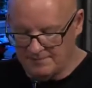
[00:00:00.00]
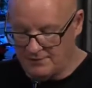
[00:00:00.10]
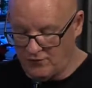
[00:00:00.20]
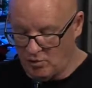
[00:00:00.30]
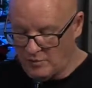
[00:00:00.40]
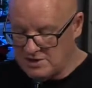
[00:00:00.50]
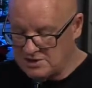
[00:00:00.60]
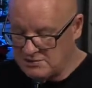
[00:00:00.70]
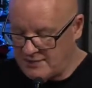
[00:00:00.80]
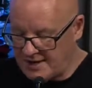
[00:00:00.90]
before we
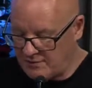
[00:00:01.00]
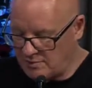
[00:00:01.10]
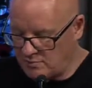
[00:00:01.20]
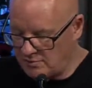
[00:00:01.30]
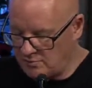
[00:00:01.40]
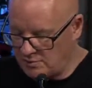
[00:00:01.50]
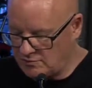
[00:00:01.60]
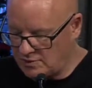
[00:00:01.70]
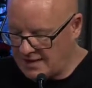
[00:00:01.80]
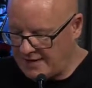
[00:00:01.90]
do that, we
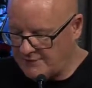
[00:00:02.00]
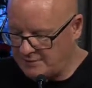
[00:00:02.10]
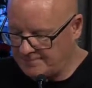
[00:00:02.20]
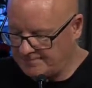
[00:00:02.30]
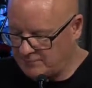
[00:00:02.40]
want to